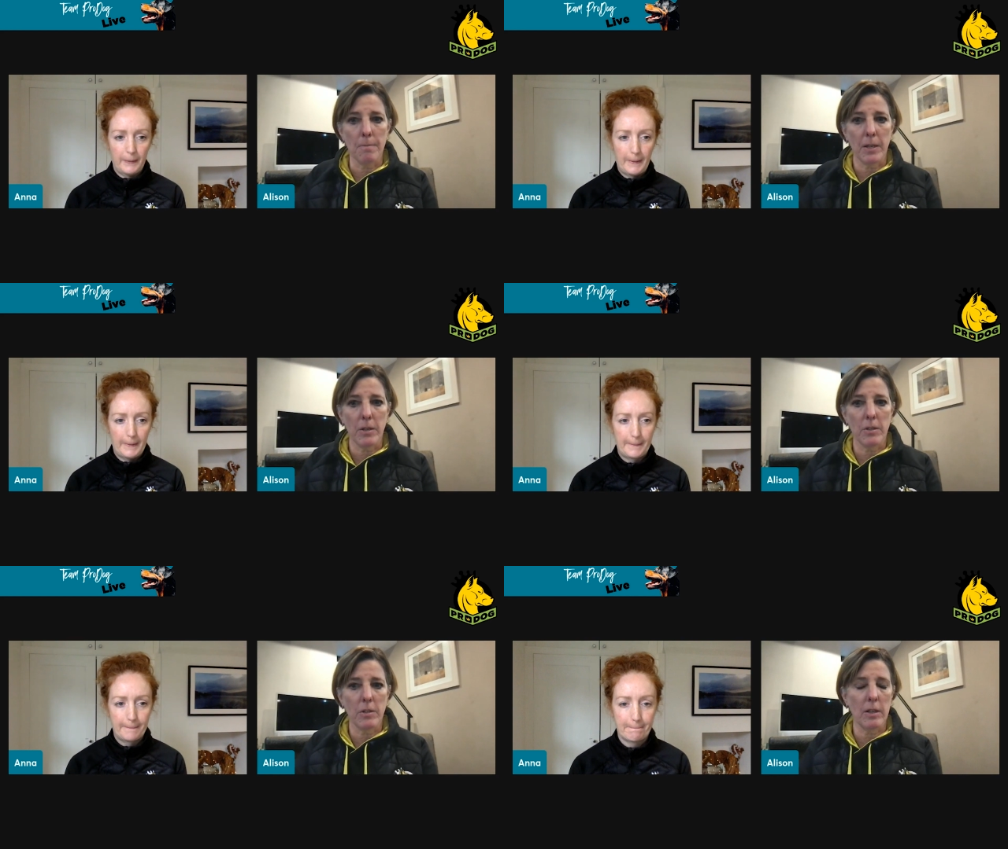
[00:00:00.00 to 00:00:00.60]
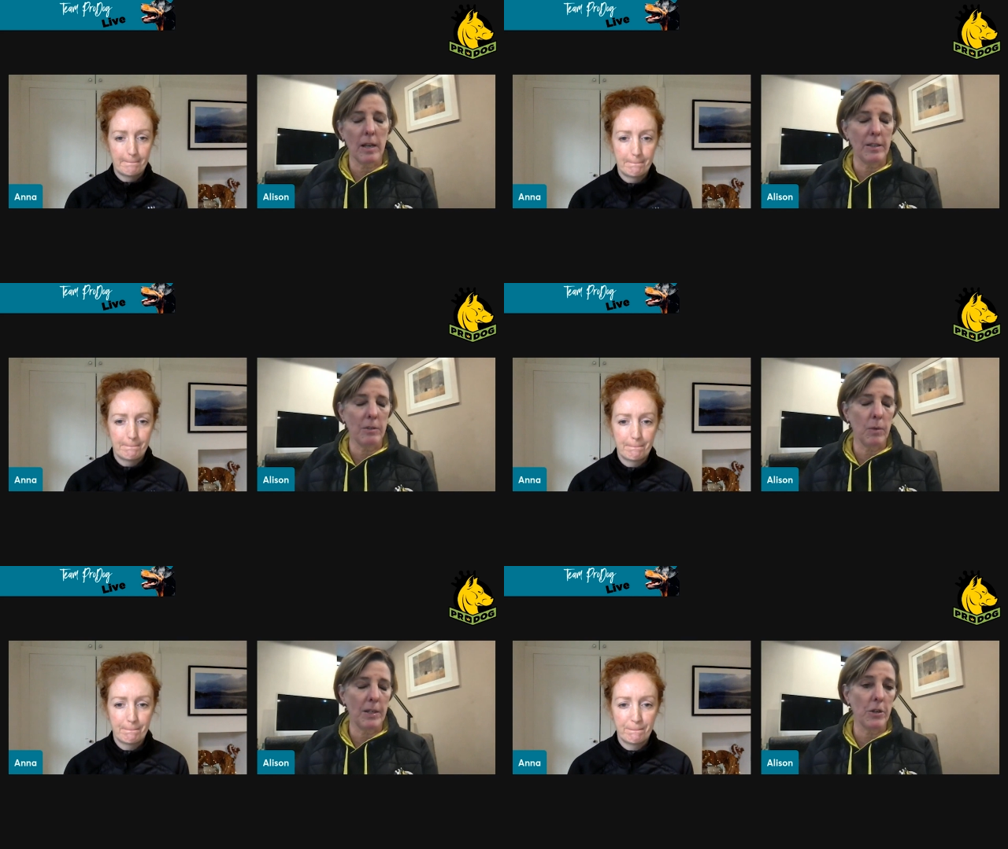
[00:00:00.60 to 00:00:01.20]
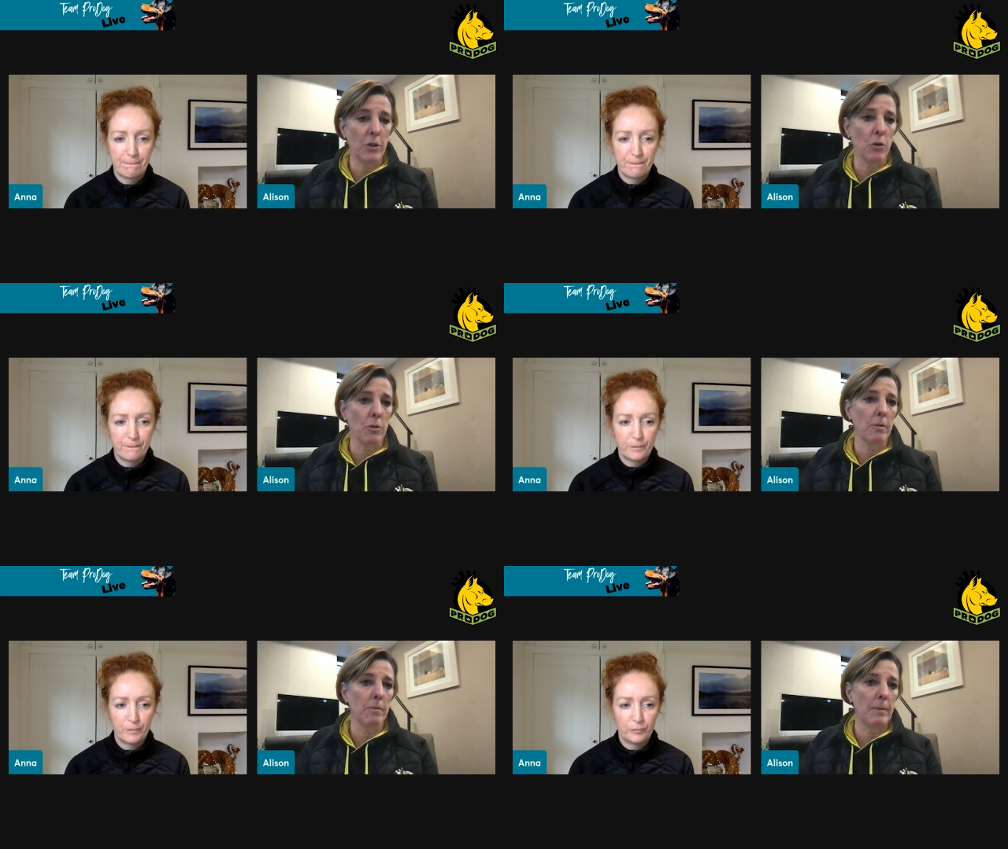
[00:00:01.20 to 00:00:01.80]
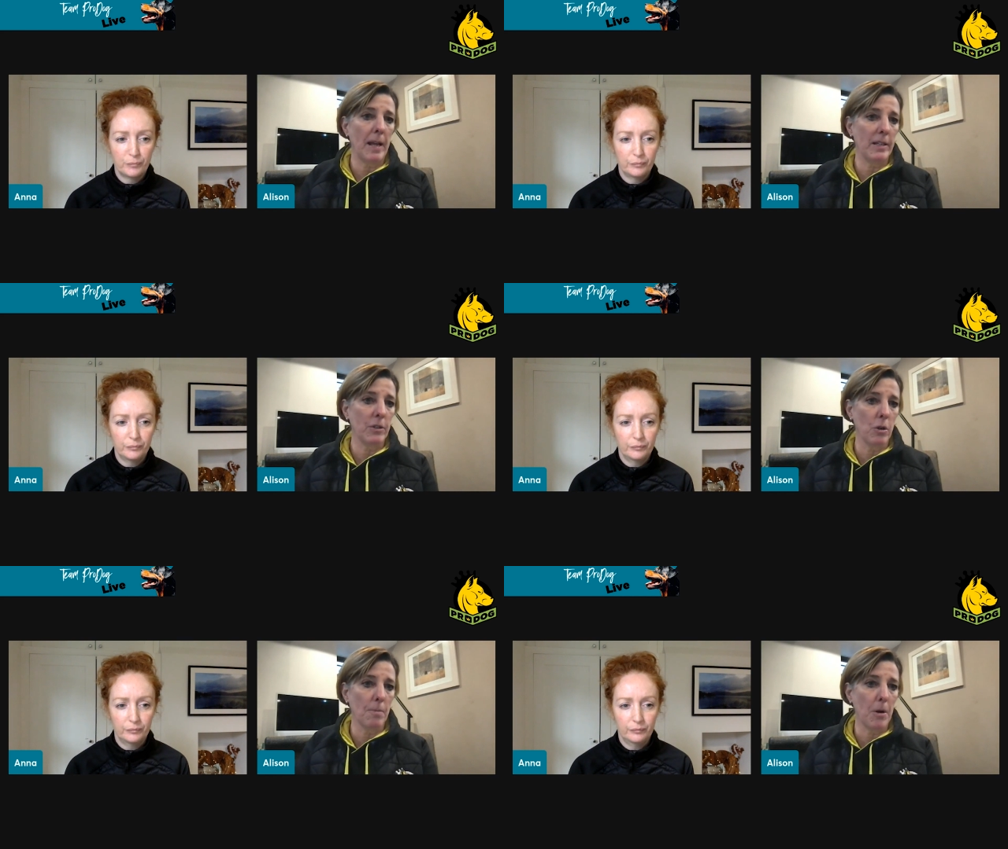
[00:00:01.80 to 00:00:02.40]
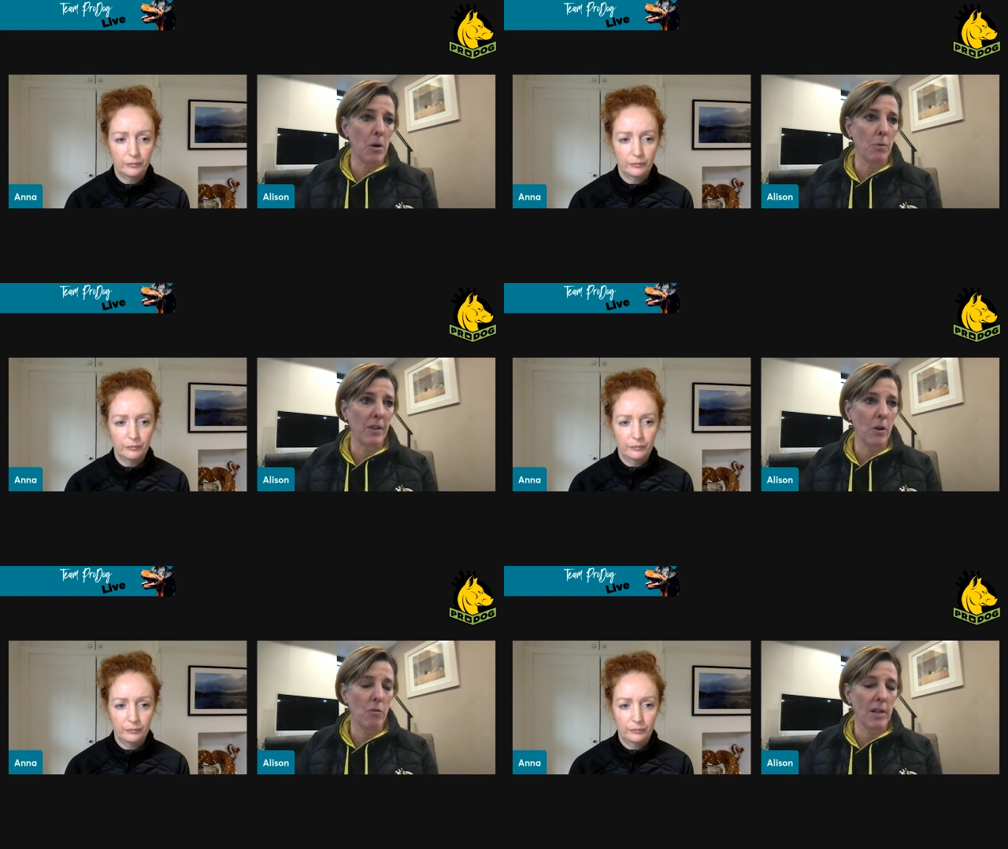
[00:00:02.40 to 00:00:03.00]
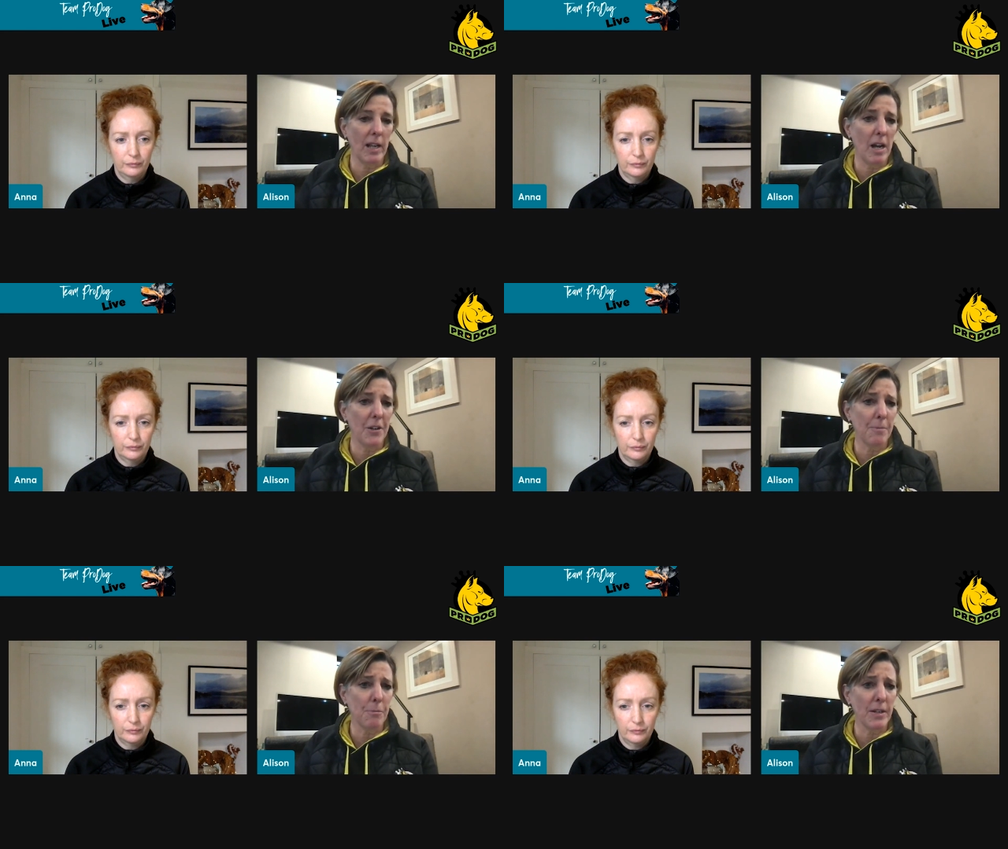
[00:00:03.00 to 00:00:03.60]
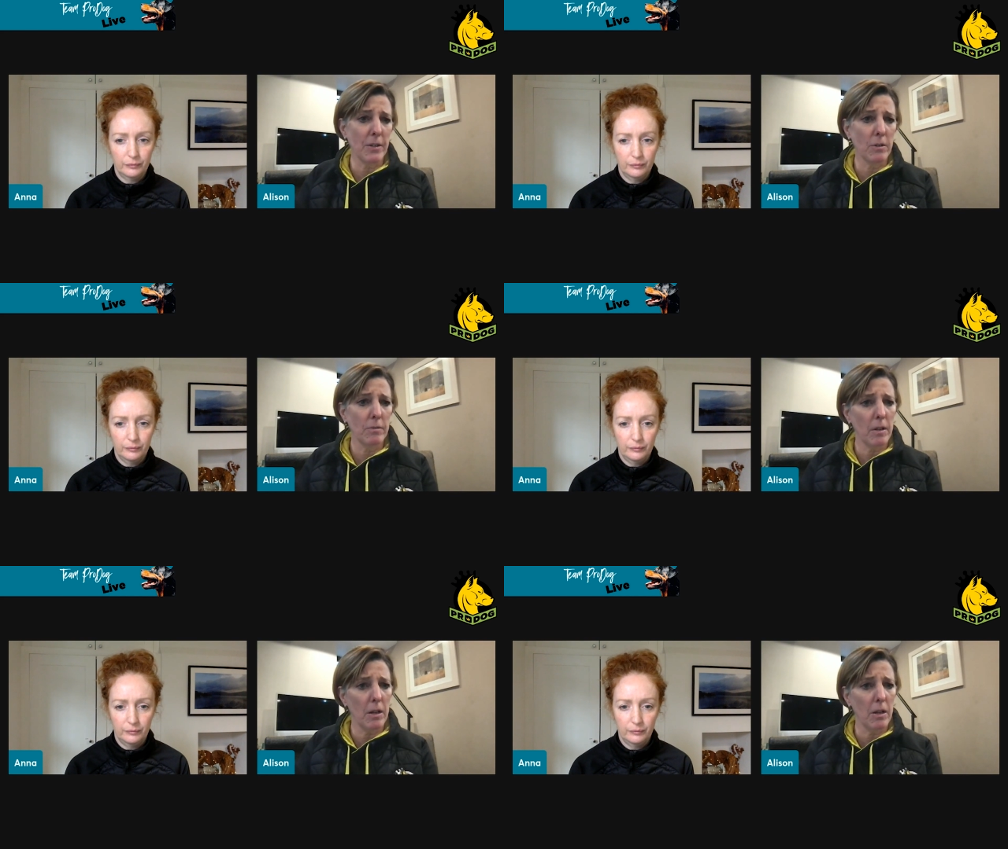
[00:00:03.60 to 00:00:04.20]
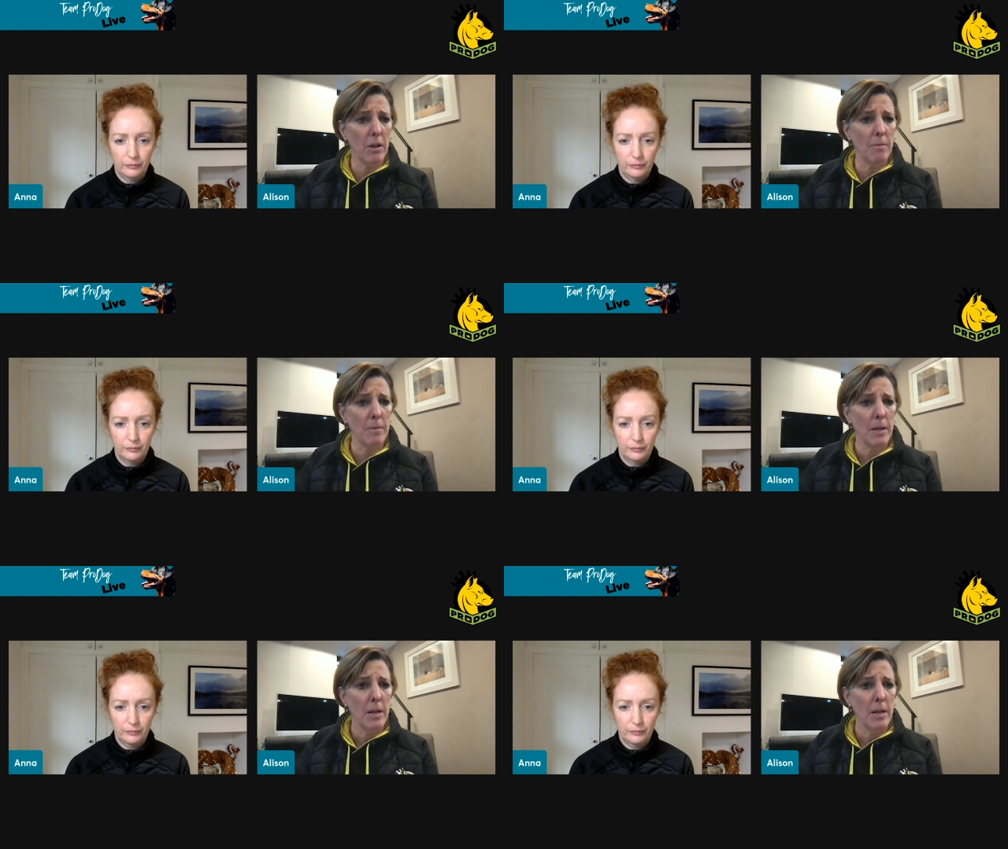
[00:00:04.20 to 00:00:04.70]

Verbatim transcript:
Speaker 1: because as when you cook any sort of bone, they go really hard and brittle, um,